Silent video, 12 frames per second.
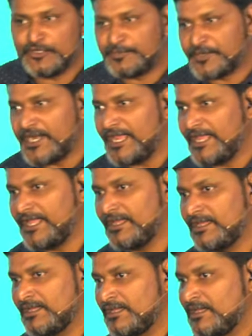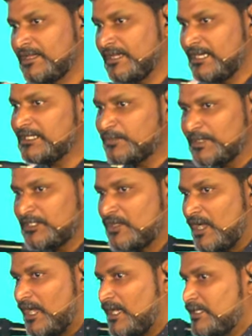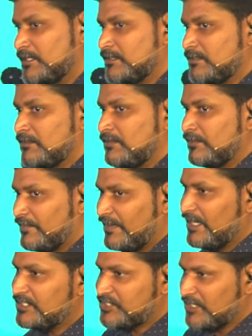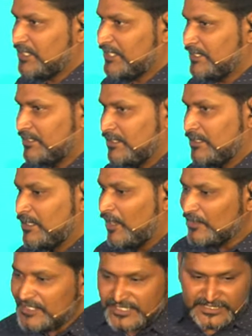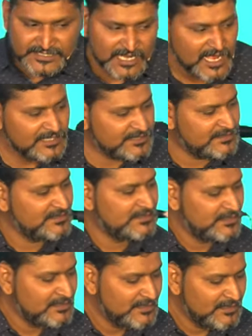When you pray, connect with God relationally. How did he start?